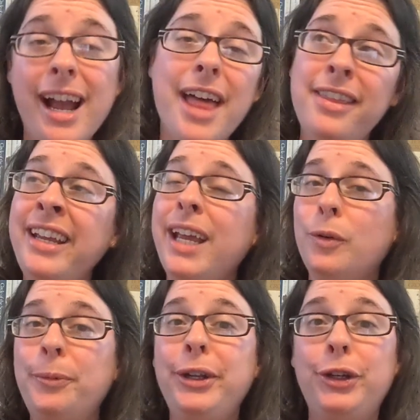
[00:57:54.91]
I think it
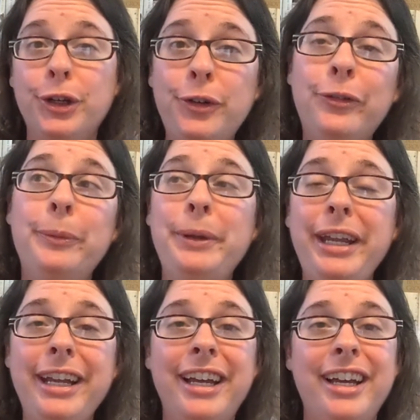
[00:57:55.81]
would be good for
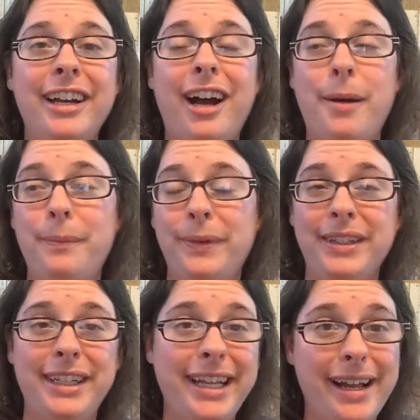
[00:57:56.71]
me
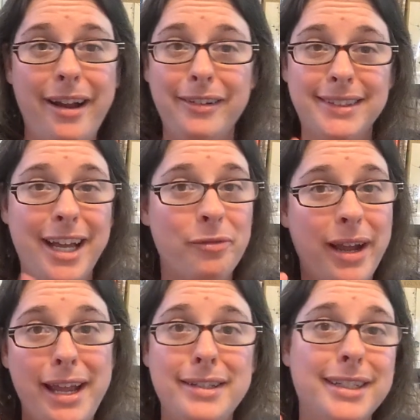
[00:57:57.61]
to get outside of
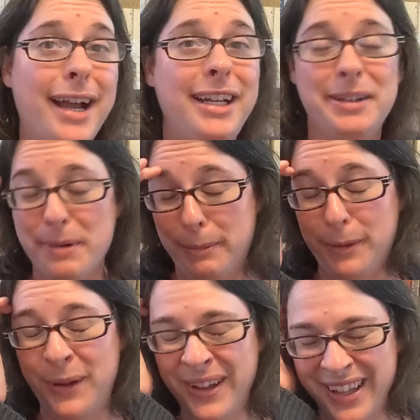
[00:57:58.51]
my anxiety
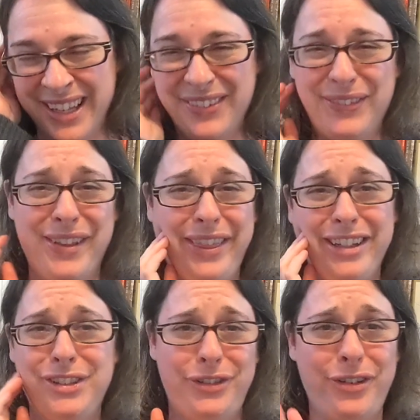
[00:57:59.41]
bubble with
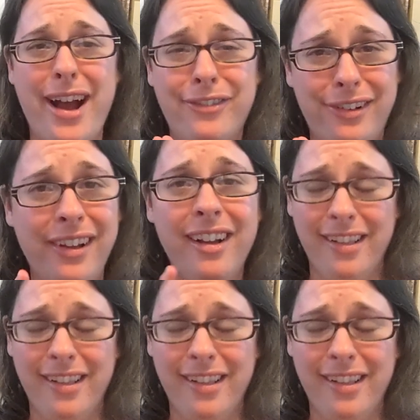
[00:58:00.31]
the travel.